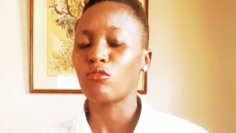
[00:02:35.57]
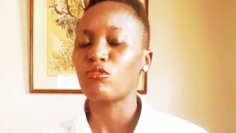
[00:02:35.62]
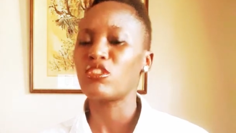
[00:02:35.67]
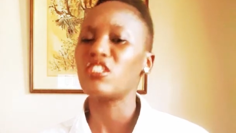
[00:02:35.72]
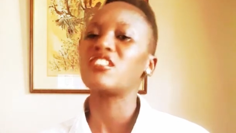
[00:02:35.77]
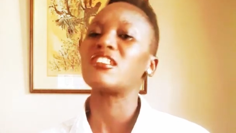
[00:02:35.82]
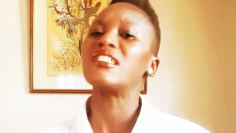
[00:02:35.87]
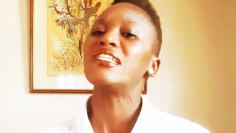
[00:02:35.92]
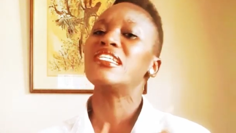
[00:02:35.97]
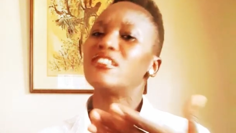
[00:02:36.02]

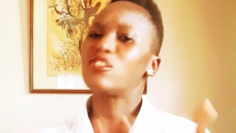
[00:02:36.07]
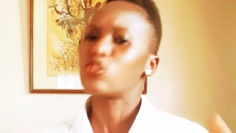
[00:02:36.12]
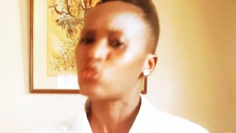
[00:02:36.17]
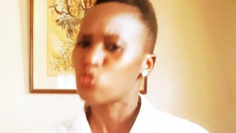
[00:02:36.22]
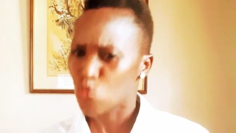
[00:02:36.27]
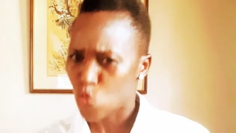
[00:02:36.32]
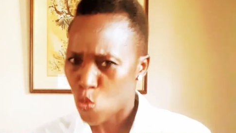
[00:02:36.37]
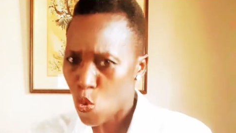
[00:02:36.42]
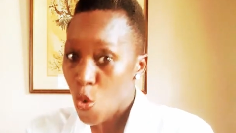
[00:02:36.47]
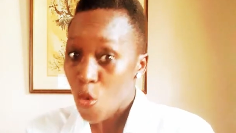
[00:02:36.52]
It leads to
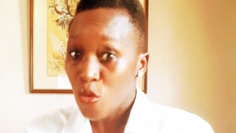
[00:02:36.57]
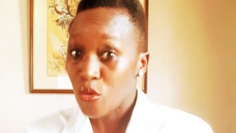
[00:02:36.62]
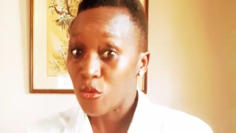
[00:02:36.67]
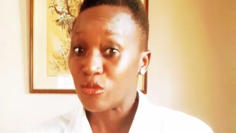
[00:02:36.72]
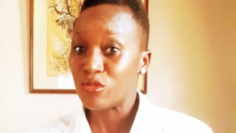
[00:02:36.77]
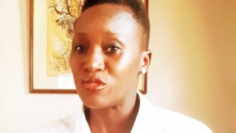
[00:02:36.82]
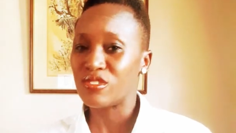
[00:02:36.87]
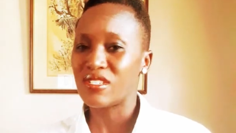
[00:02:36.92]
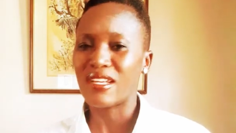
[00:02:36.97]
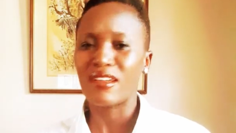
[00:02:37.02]

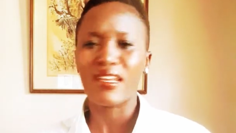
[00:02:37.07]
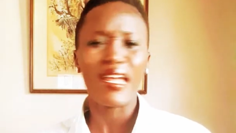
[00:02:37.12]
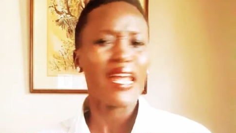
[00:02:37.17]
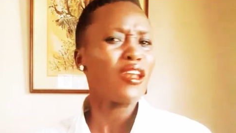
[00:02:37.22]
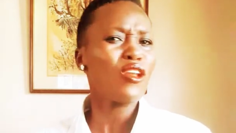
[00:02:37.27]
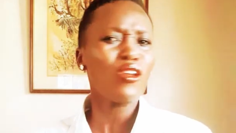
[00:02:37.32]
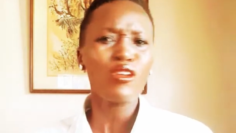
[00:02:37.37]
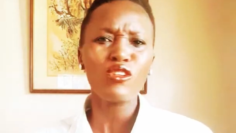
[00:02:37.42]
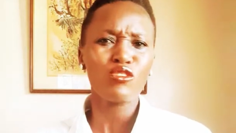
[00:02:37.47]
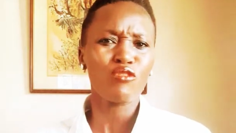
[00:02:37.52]
quarrels and a
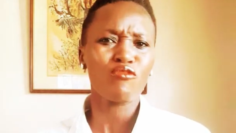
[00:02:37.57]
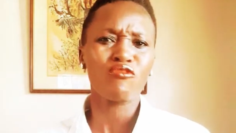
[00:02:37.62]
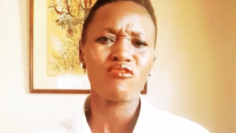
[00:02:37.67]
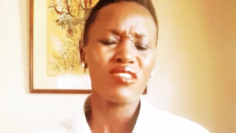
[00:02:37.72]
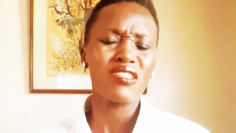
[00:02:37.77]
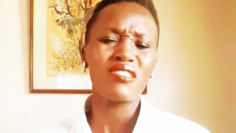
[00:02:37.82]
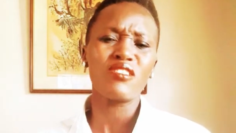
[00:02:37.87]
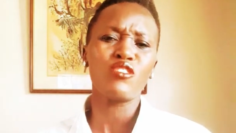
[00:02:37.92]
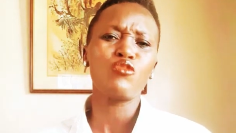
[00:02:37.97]
lot of things.